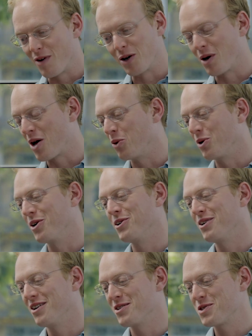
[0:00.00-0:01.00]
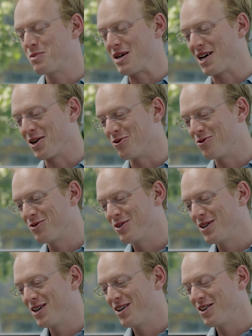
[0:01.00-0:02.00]
I don't want to speak out of
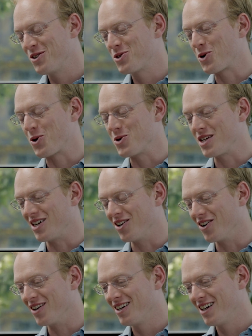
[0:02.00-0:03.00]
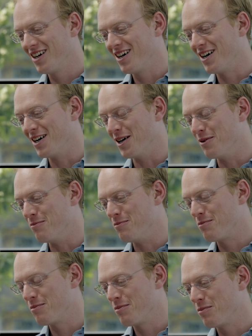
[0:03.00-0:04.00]
turn here,
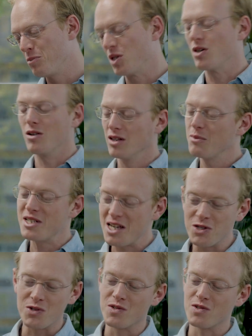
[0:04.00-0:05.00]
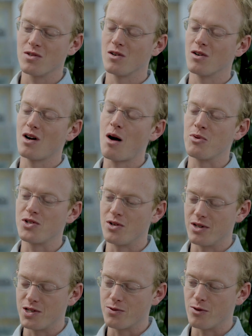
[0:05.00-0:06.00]
but limitations or
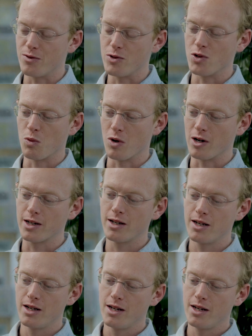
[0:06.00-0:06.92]
opportunities for future work.